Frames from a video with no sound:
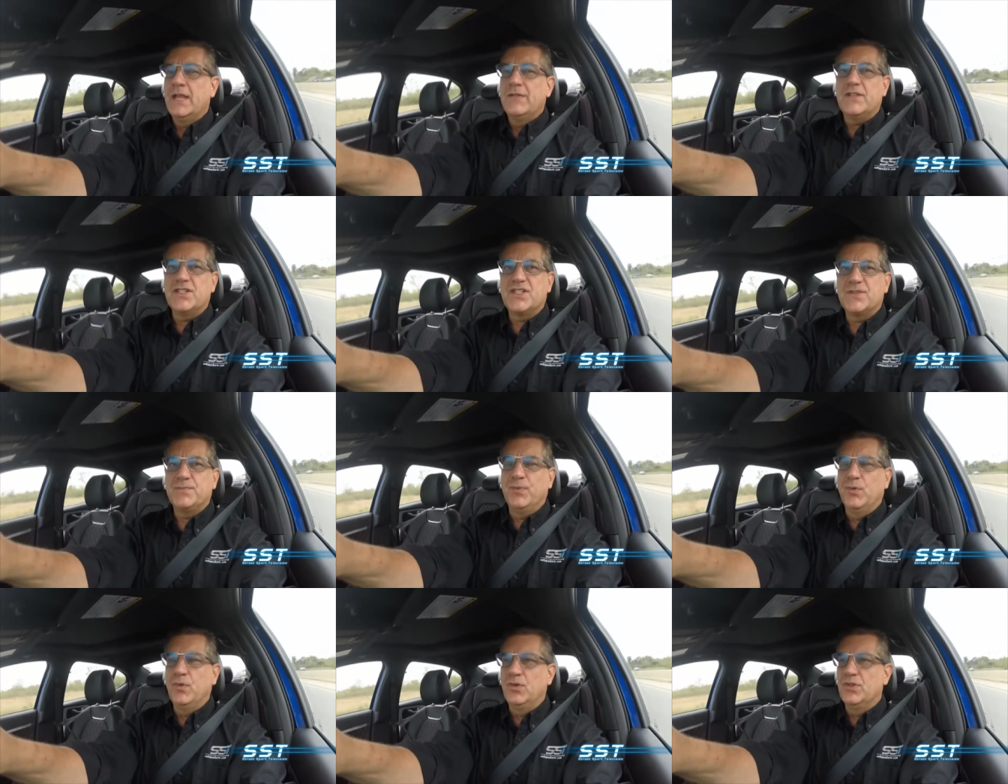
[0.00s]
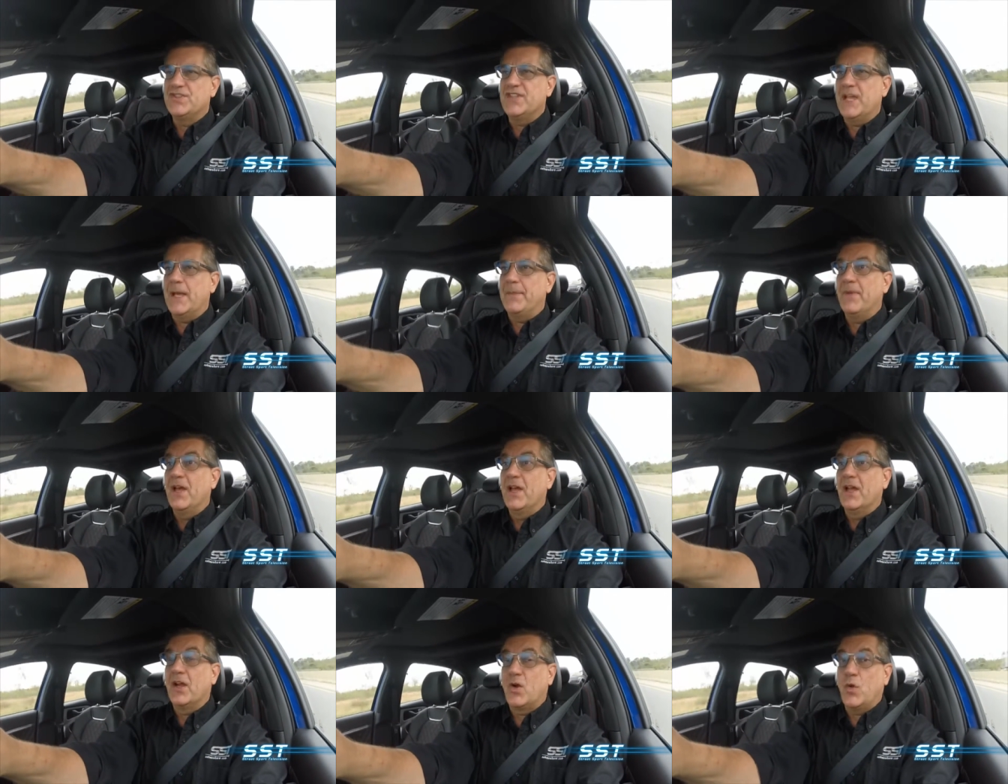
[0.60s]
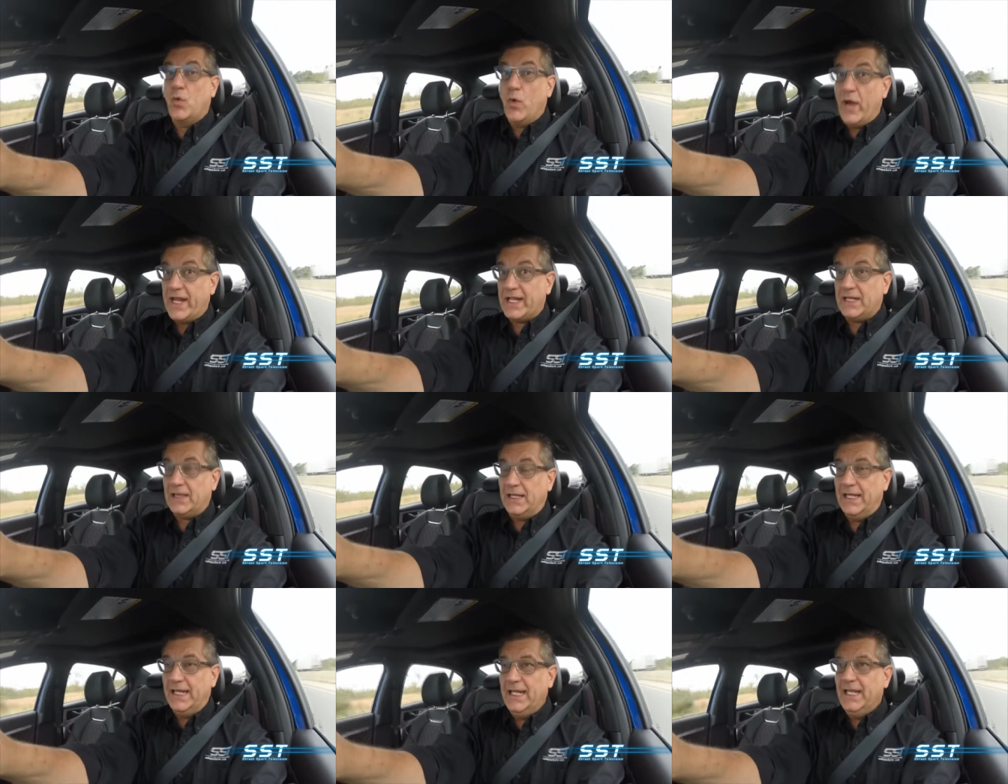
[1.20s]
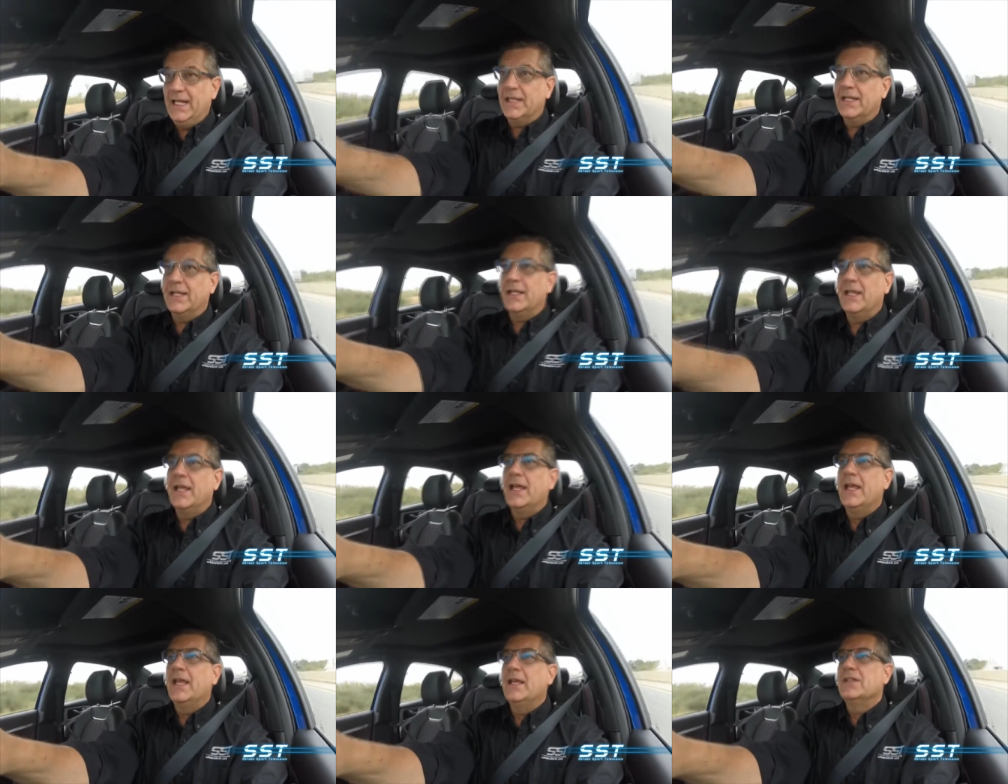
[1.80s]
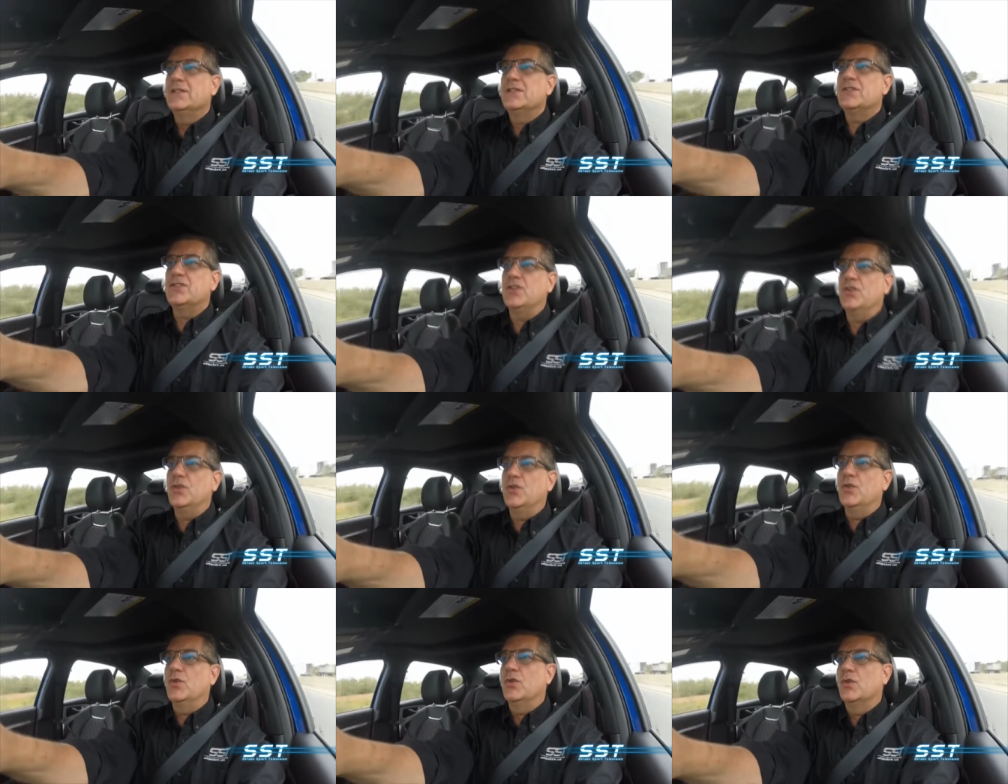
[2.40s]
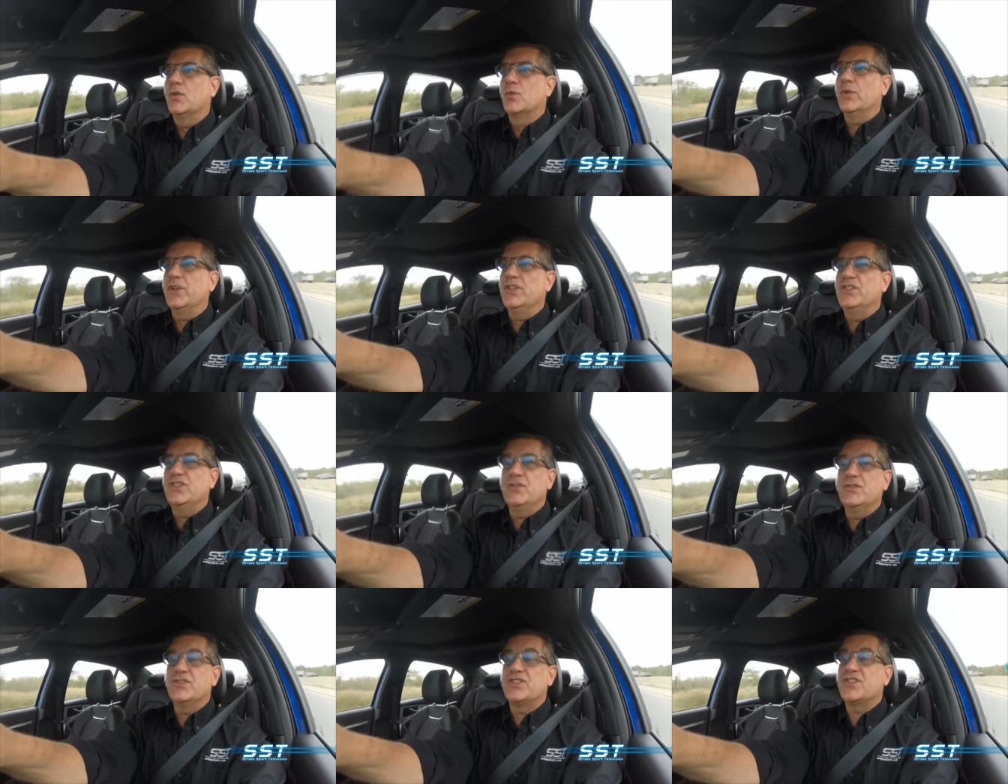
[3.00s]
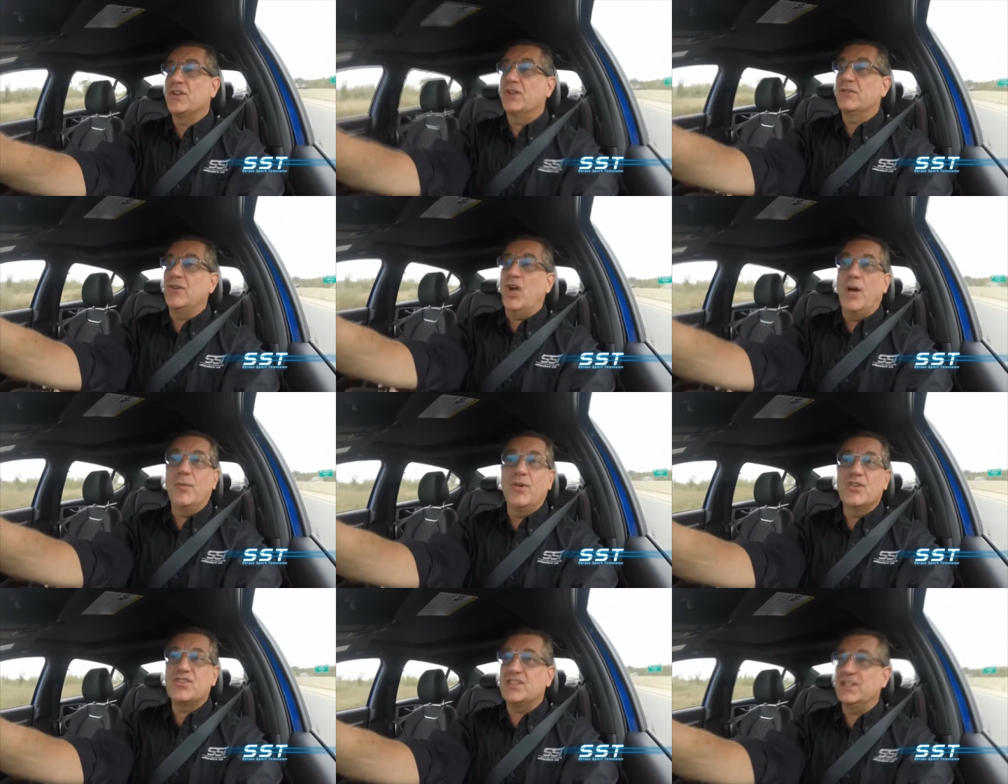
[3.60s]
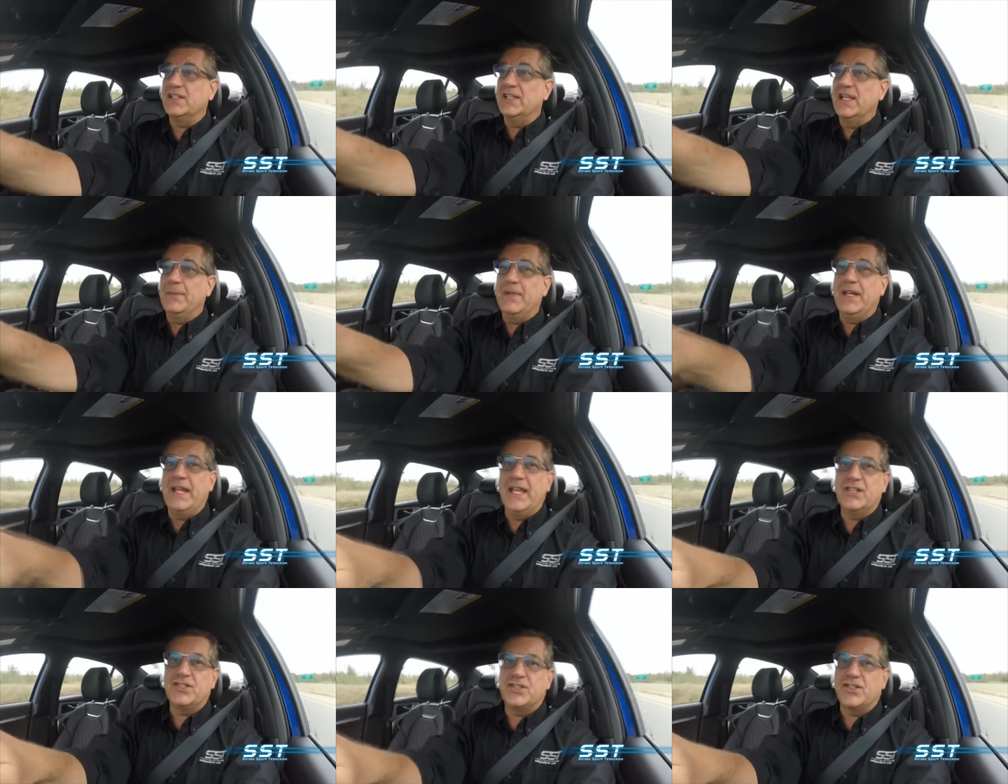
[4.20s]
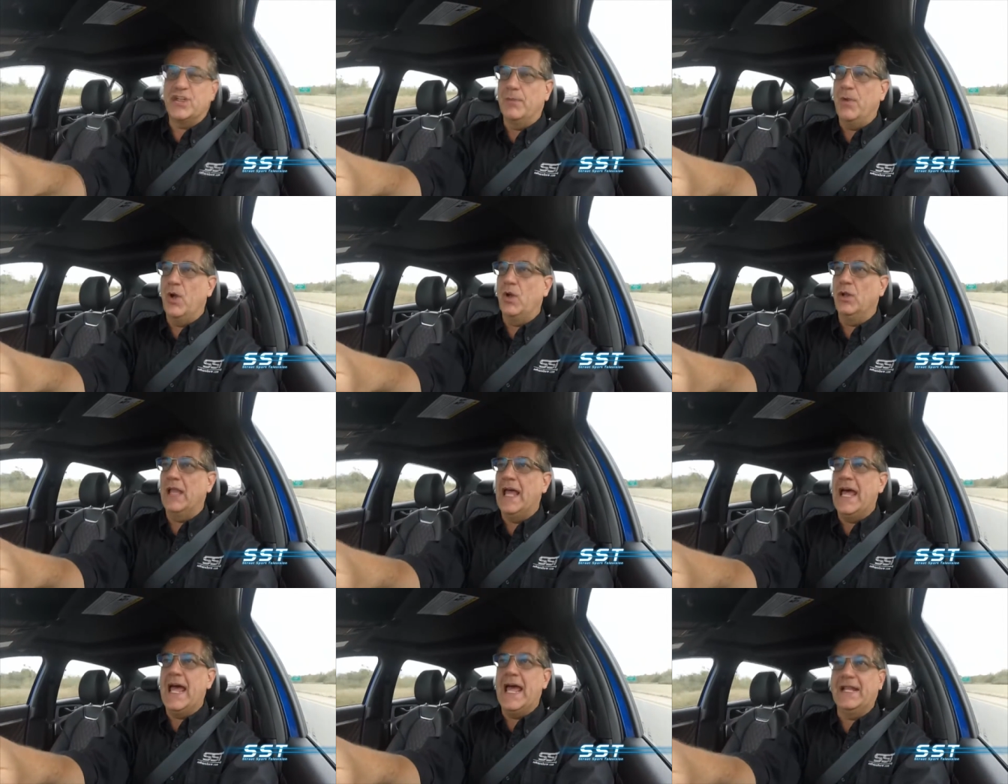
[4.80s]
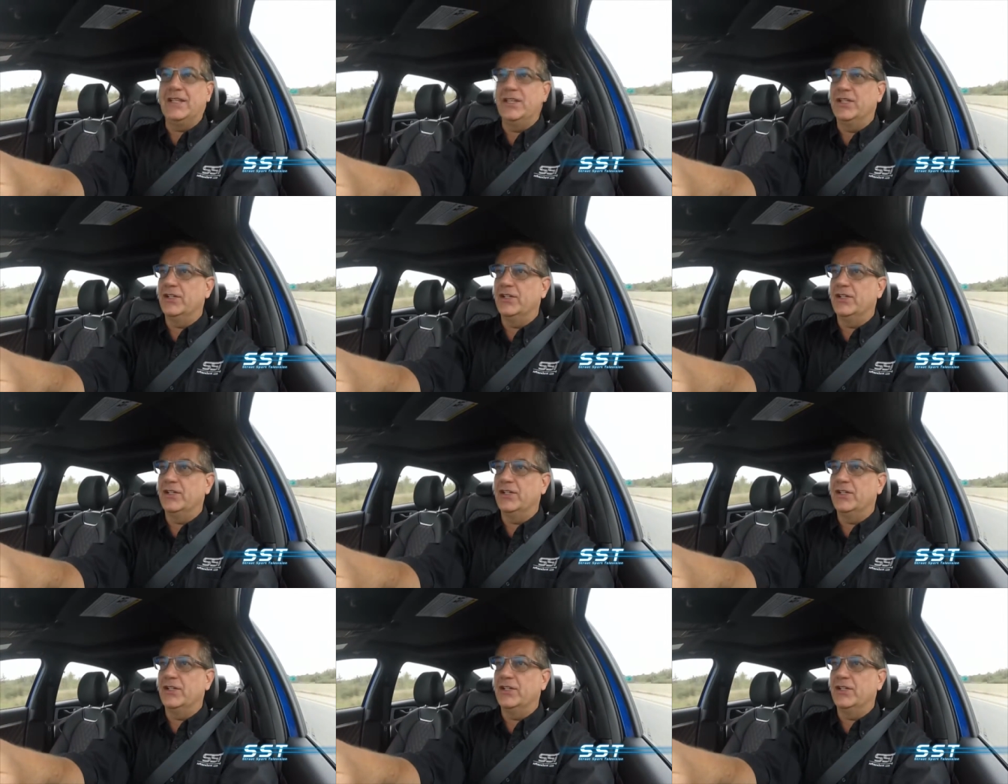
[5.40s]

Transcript: that spools up quickly to reduce or almost eliminate turbo lag.